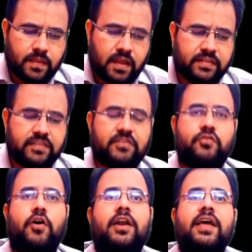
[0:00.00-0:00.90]
This is
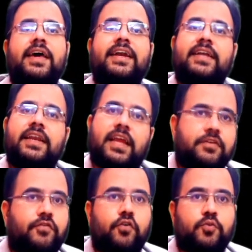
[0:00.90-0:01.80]
what written in
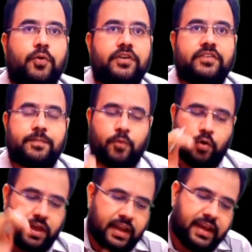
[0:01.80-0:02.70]
4th point.
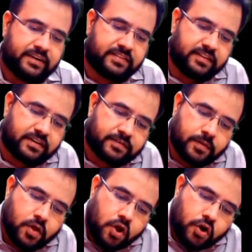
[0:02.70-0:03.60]
Okay, let's see this.
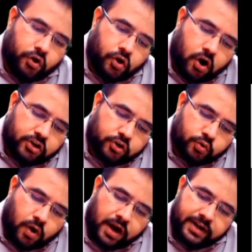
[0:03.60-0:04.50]
Not to
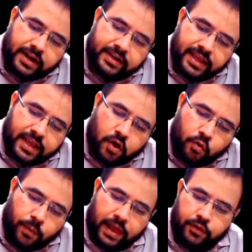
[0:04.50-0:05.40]
undertake
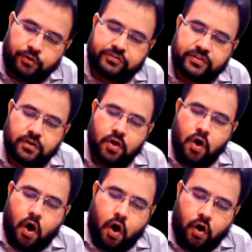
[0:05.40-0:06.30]
valuation
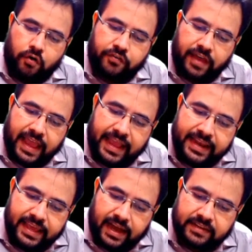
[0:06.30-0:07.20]
of
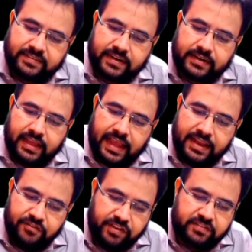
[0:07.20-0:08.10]
any asset
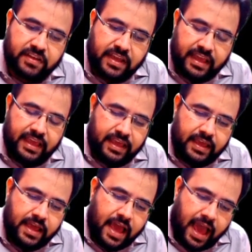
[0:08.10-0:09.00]
in which
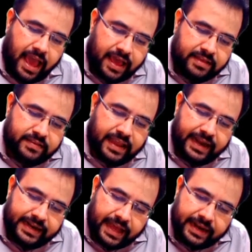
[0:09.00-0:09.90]
he has a
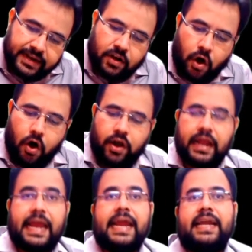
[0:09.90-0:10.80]
direct
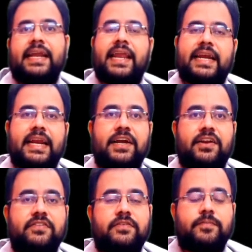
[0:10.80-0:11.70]
or indirect
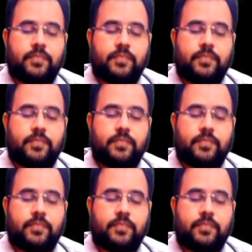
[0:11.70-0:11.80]
interest.